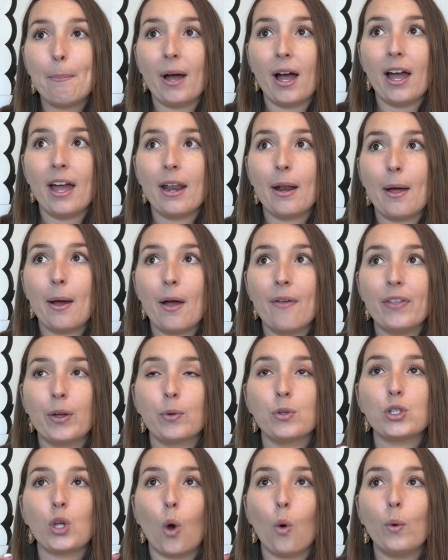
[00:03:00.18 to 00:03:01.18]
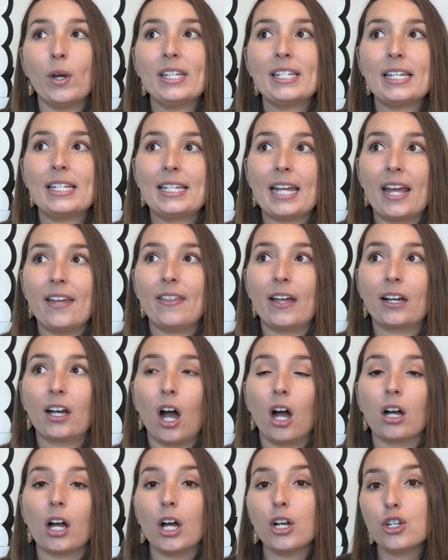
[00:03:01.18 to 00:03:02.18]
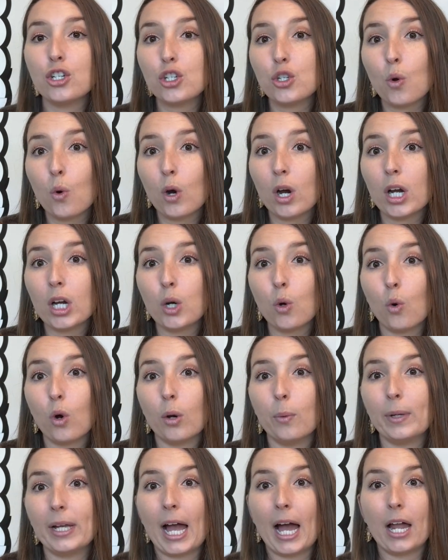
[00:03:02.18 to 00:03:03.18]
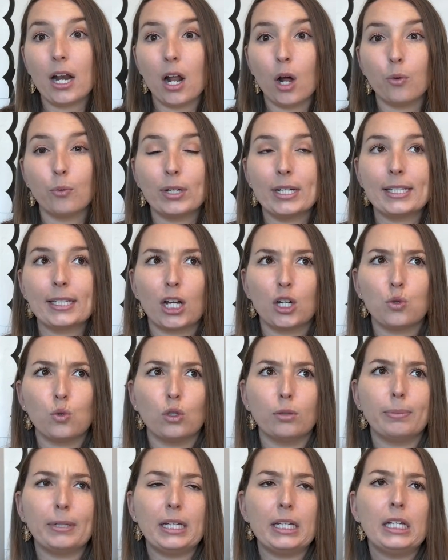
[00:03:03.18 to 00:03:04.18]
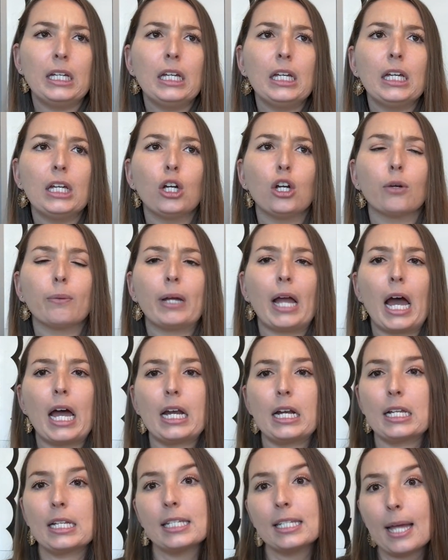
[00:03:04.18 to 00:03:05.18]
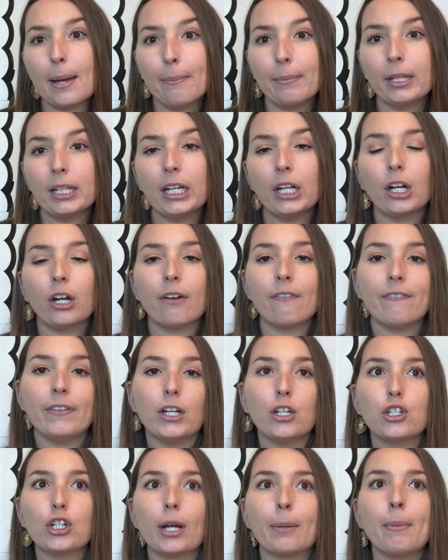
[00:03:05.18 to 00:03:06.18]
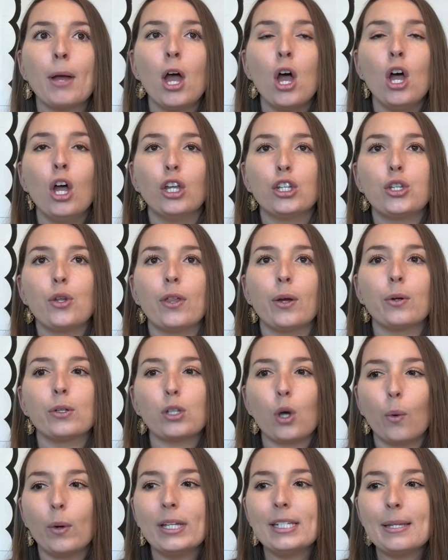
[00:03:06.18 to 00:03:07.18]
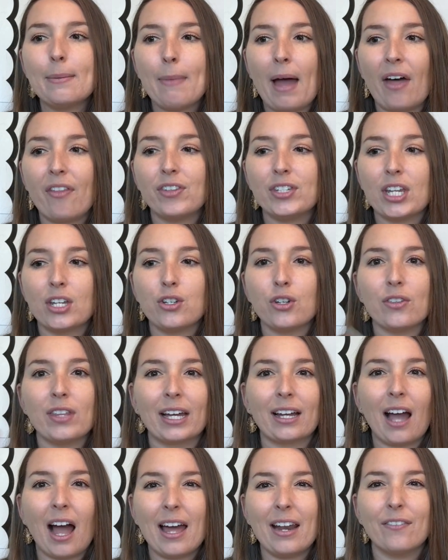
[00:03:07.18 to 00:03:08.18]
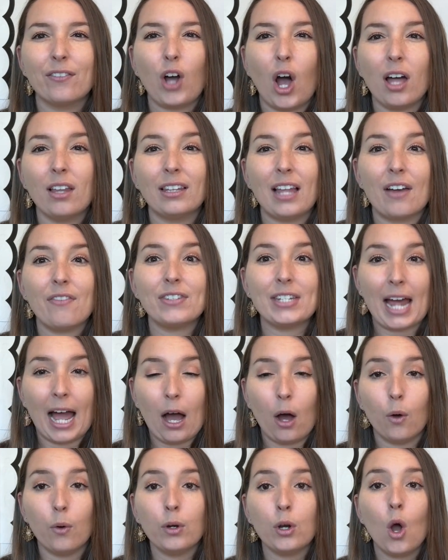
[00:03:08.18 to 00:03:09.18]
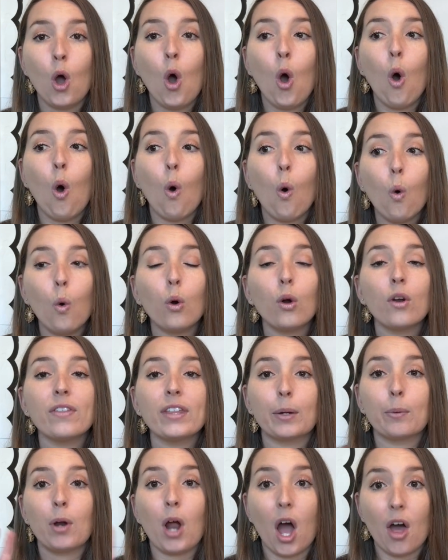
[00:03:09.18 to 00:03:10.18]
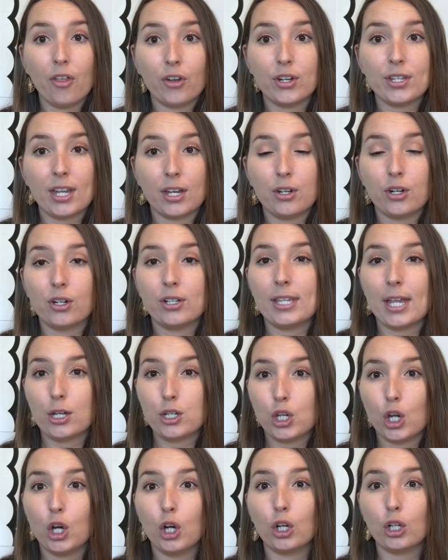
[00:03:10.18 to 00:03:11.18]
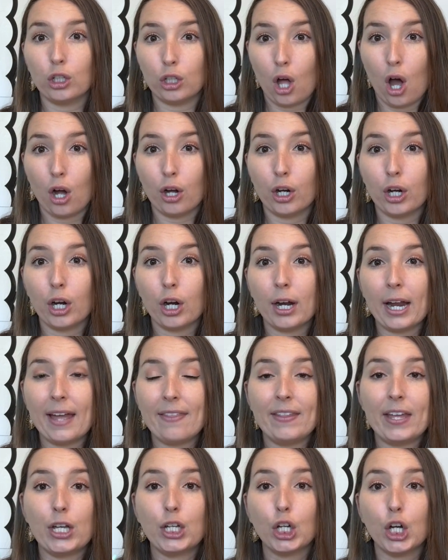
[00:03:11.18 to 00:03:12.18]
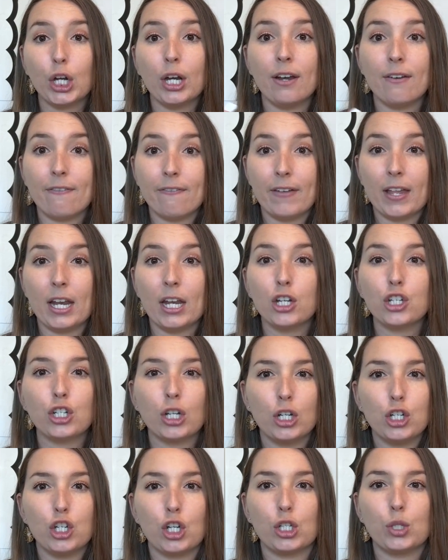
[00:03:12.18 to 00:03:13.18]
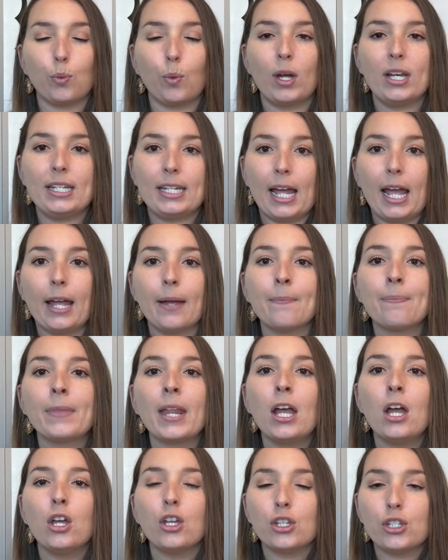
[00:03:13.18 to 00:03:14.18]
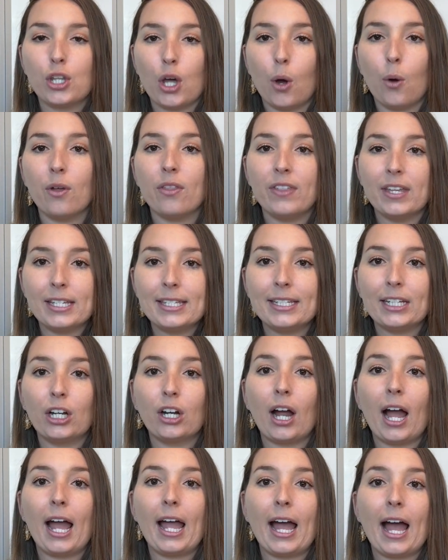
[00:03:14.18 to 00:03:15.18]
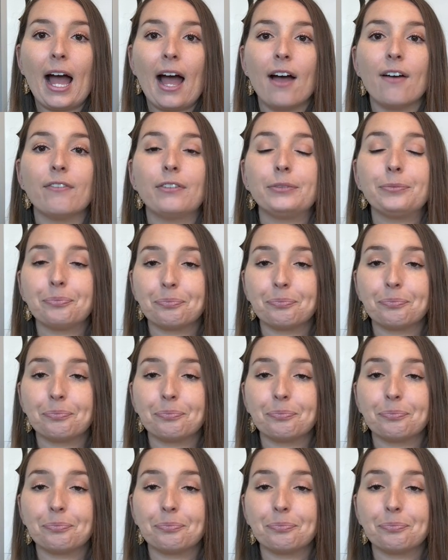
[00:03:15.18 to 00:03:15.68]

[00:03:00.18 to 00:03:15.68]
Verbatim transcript: But there was always a day that got cut short, or we had a rescheduled PE, or we had an assembly or a field trip. So there was always a math center that kind of got left out or there were other centers that took longer and they couldn't finish in just one day. So this year I have